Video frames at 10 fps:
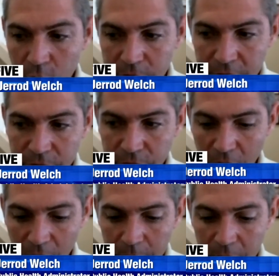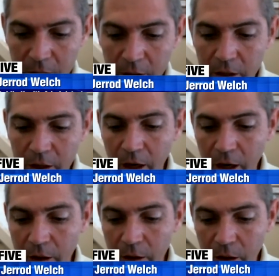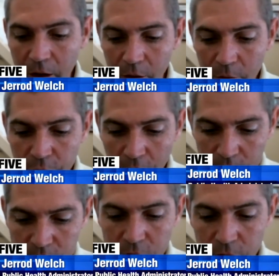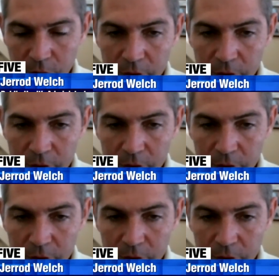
Moving from uh, those who